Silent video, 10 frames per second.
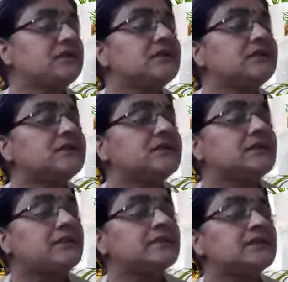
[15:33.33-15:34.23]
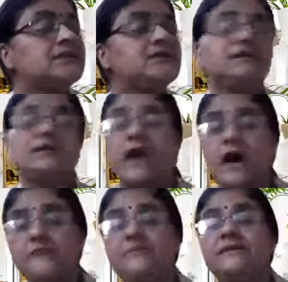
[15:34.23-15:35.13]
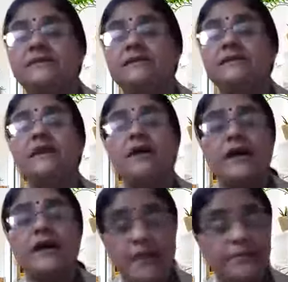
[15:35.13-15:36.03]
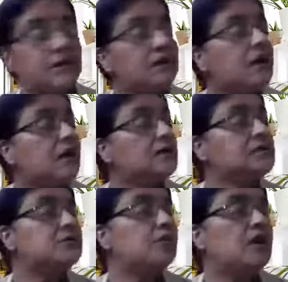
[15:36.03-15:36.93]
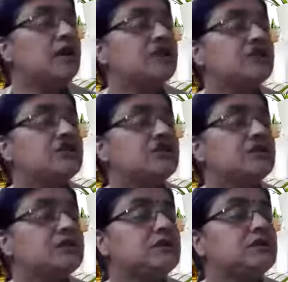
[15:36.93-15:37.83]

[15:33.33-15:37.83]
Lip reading: It is a substance in RBC, capital R, small h.